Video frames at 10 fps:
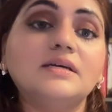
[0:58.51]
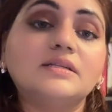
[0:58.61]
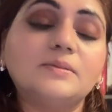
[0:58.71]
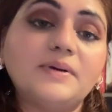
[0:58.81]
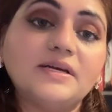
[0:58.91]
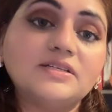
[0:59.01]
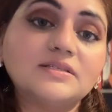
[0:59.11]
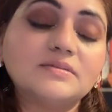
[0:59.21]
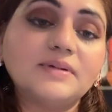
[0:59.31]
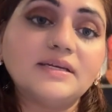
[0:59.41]
the
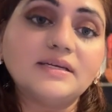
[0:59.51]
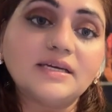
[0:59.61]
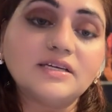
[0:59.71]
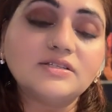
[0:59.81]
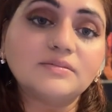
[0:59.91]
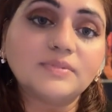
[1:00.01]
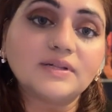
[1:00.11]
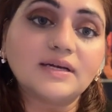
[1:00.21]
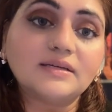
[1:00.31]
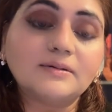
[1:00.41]
patient's medication
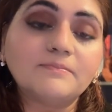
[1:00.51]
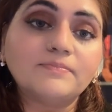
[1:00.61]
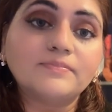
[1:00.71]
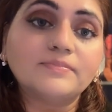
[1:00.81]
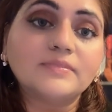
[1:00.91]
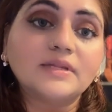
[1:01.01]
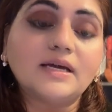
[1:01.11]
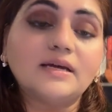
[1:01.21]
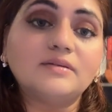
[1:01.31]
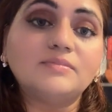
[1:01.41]
plan
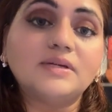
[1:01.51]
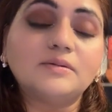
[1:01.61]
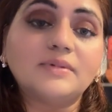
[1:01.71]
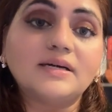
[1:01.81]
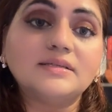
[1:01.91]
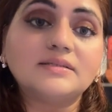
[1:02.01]
and minimize